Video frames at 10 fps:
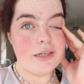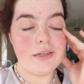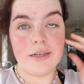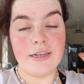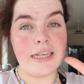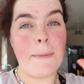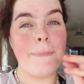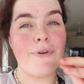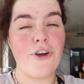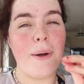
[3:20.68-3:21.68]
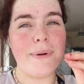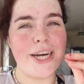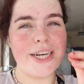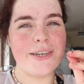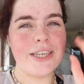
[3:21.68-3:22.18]
because I'm
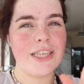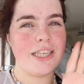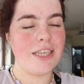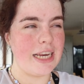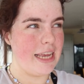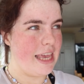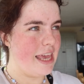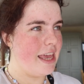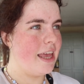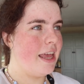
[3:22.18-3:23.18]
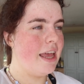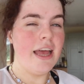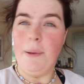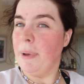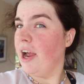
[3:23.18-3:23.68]
proper stinky
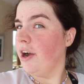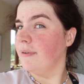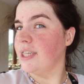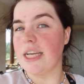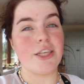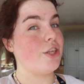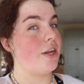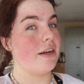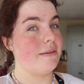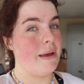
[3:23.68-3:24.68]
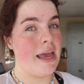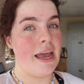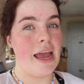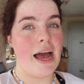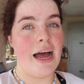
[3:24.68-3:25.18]
my hair was like stuck to
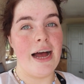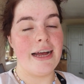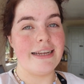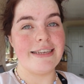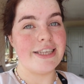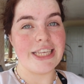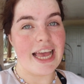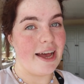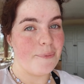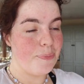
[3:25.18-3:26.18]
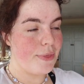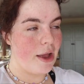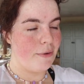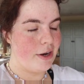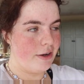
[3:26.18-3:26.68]
me and yeah
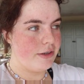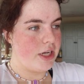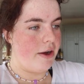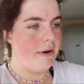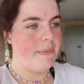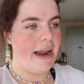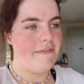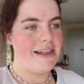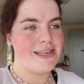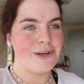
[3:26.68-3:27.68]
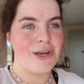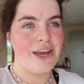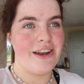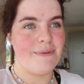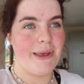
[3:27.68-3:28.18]
I'm gonna go shower but I feel so
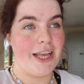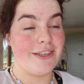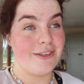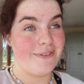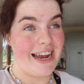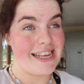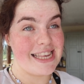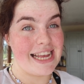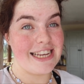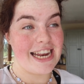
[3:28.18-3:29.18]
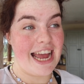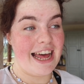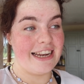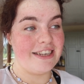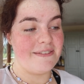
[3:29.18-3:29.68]
good because it's a rest day today
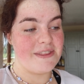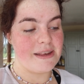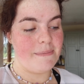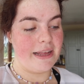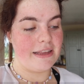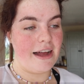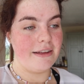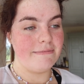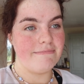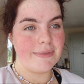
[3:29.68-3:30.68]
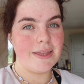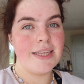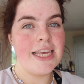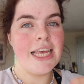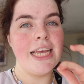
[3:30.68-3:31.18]
and achieving something like that
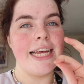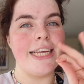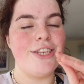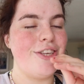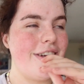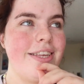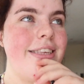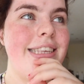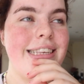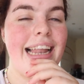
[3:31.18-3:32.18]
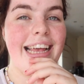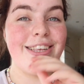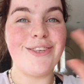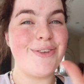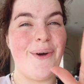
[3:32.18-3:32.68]
is just
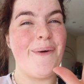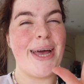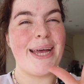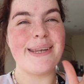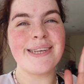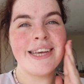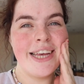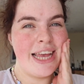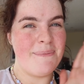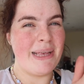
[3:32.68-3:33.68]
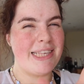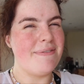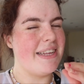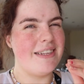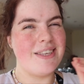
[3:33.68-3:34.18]
like so good makes you
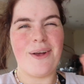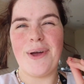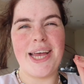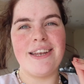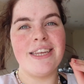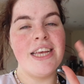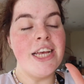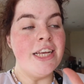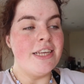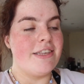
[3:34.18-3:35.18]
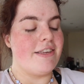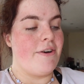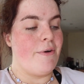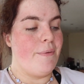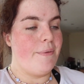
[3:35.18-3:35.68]
feel so good
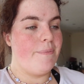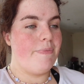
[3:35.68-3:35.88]
so